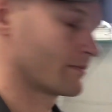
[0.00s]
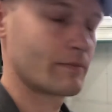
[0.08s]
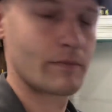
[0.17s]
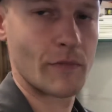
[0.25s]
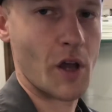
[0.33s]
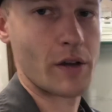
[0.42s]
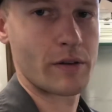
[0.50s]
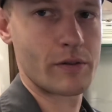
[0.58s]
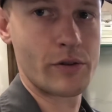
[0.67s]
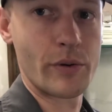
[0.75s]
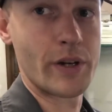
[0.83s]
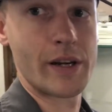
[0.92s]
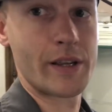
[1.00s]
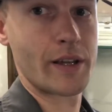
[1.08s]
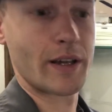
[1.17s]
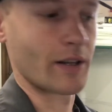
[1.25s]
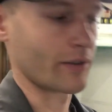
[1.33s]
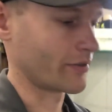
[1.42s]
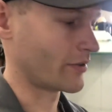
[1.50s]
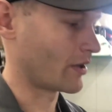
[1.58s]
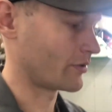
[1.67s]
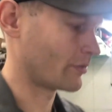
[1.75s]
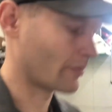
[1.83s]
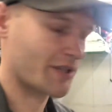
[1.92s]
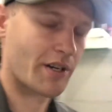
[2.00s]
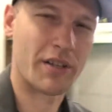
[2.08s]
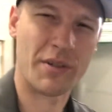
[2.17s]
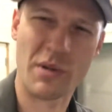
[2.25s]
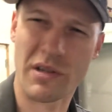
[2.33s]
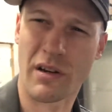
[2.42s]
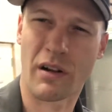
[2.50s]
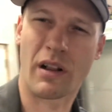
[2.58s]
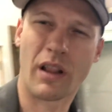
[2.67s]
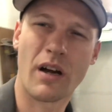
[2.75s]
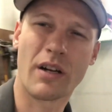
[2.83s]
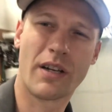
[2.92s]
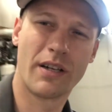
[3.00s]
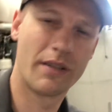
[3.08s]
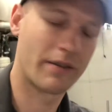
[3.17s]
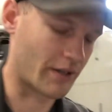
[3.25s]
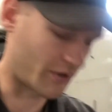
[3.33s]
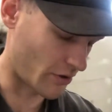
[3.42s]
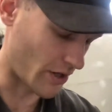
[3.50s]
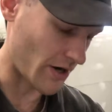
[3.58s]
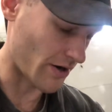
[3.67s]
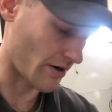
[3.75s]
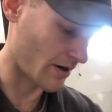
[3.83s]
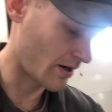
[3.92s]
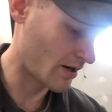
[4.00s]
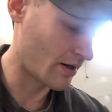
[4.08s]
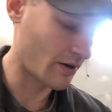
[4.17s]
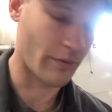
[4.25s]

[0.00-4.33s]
not doing anything else, not doing much else. There was a little clunk that you'd hear when